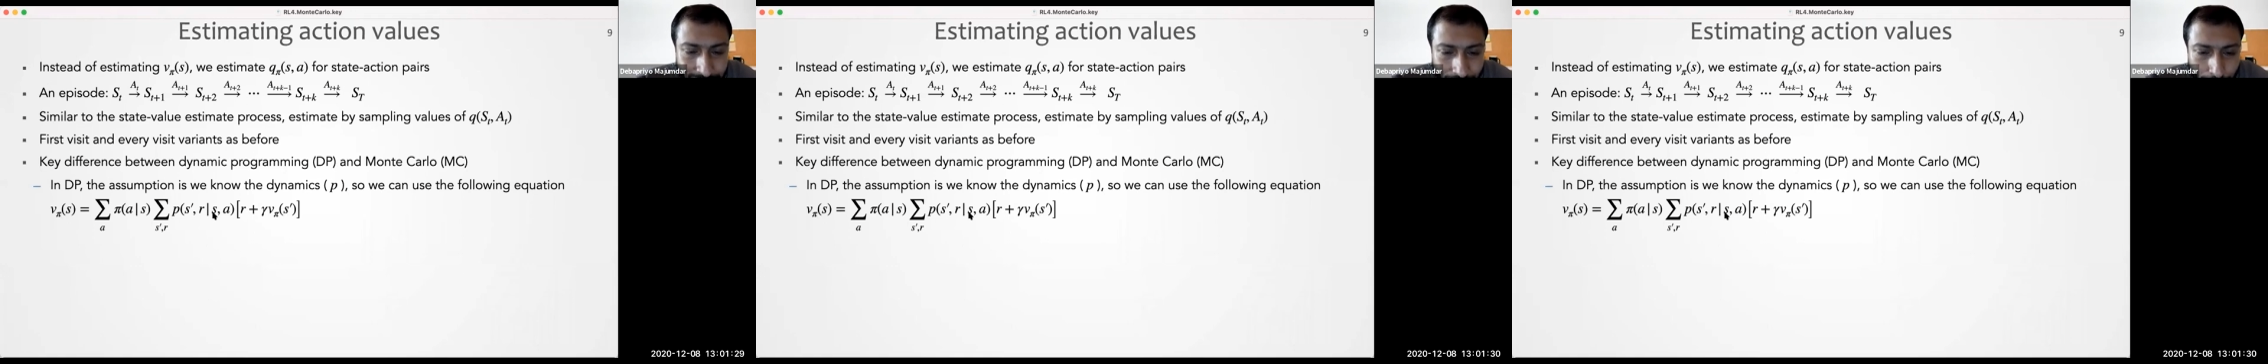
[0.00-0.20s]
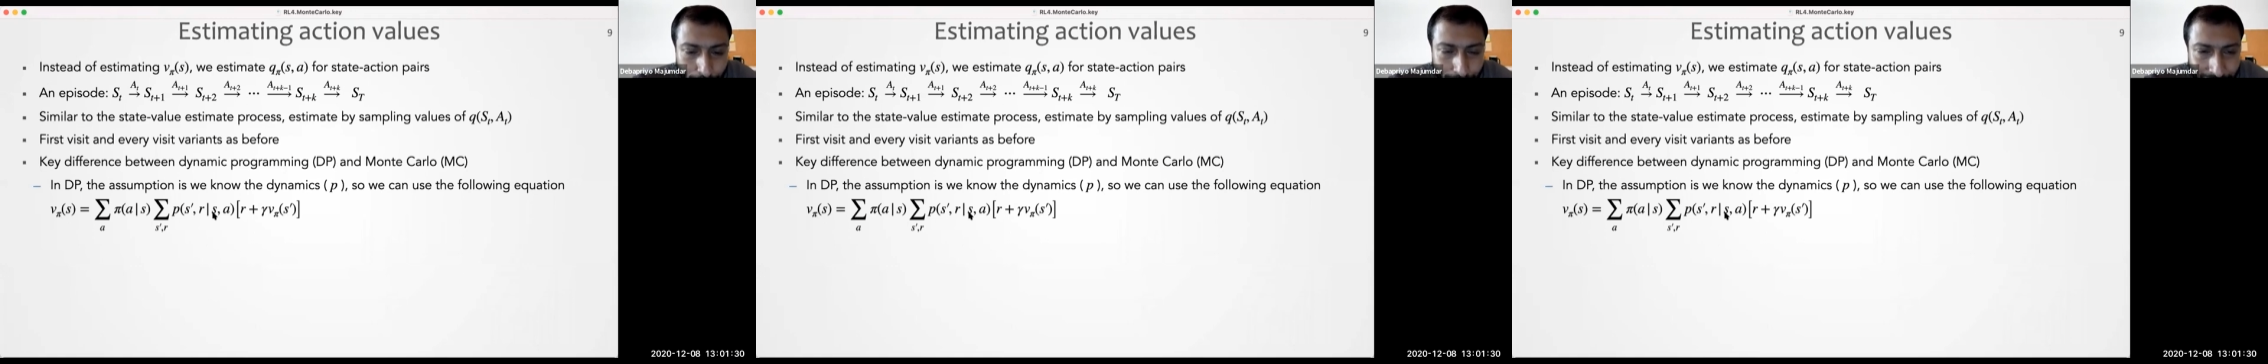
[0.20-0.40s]

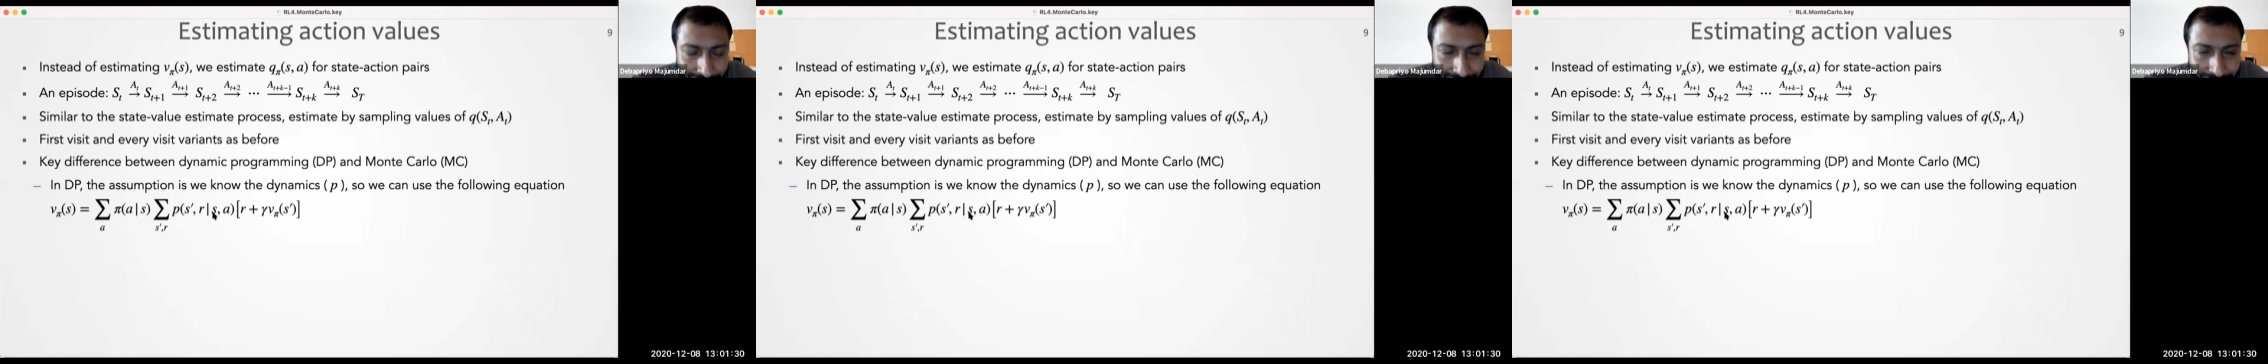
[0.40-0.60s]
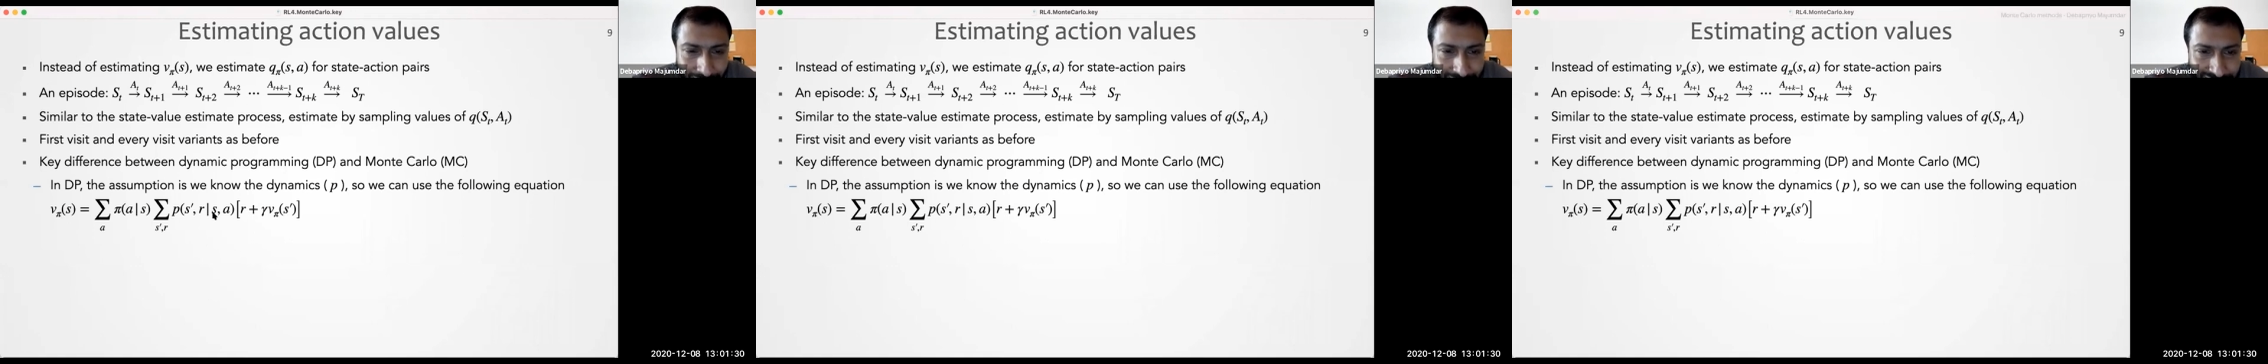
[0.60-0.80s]

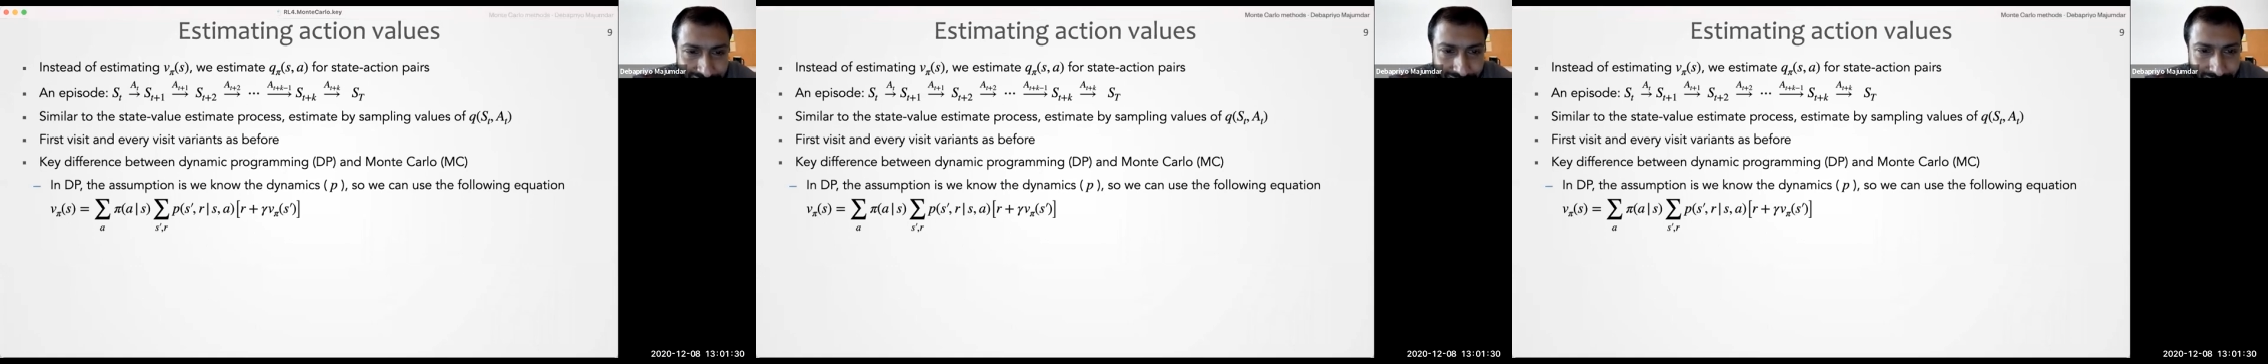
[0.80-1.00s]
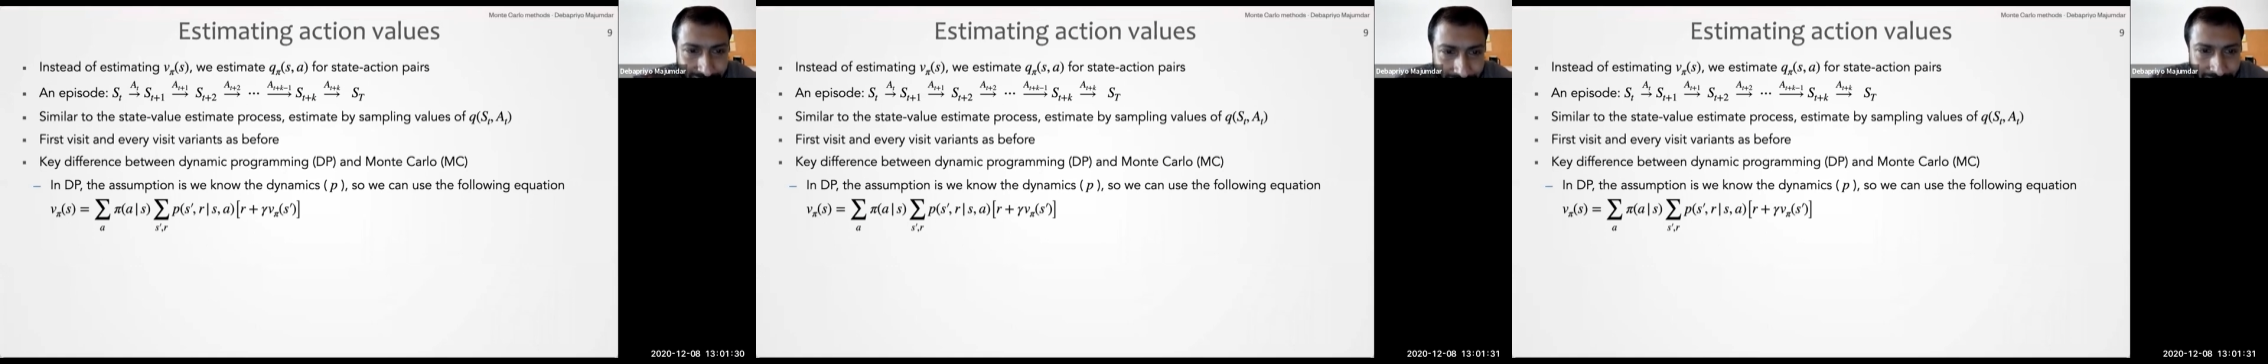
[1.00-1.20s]
apply
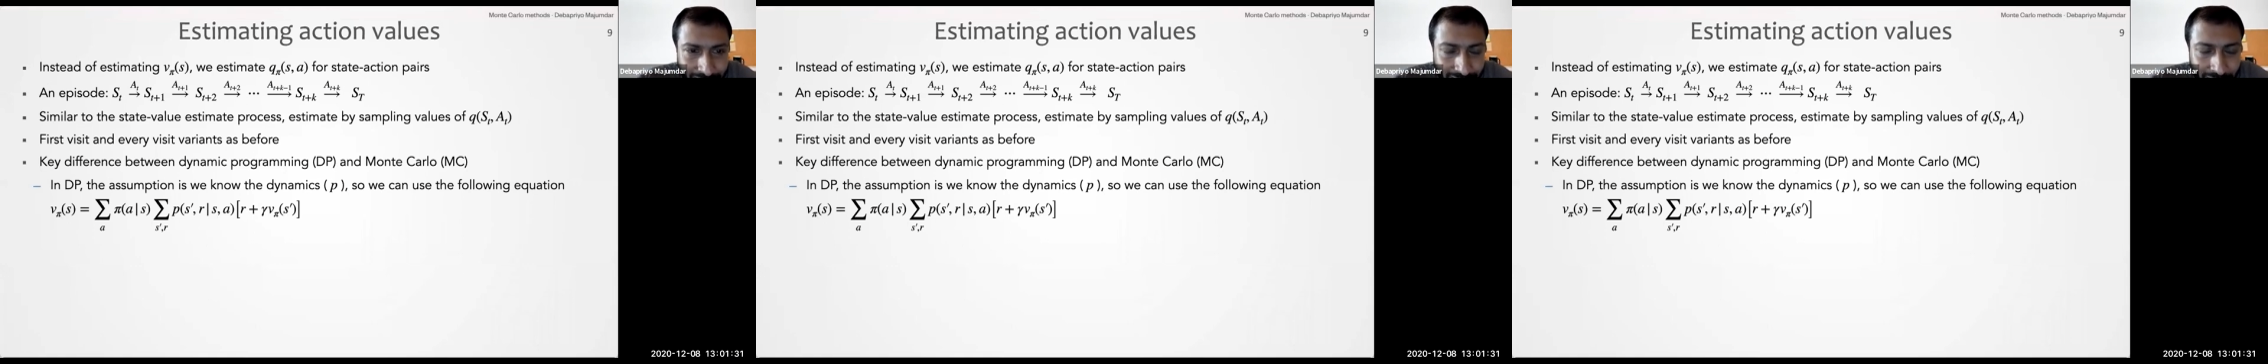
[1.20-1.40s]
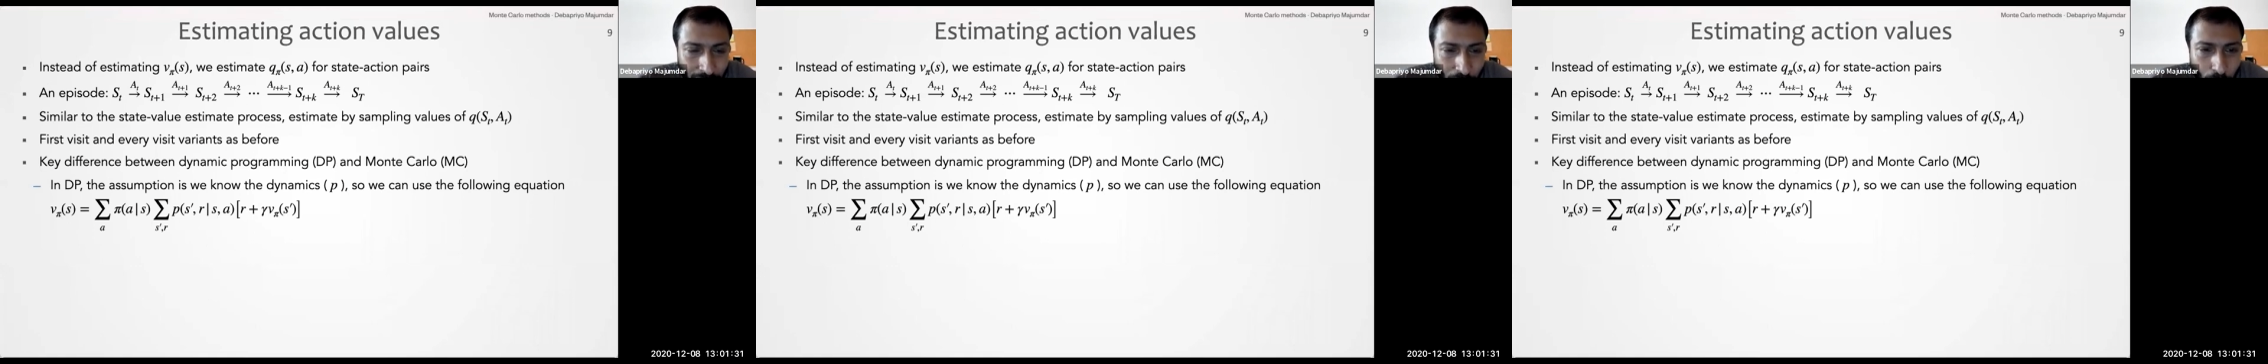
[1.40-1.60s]
action A,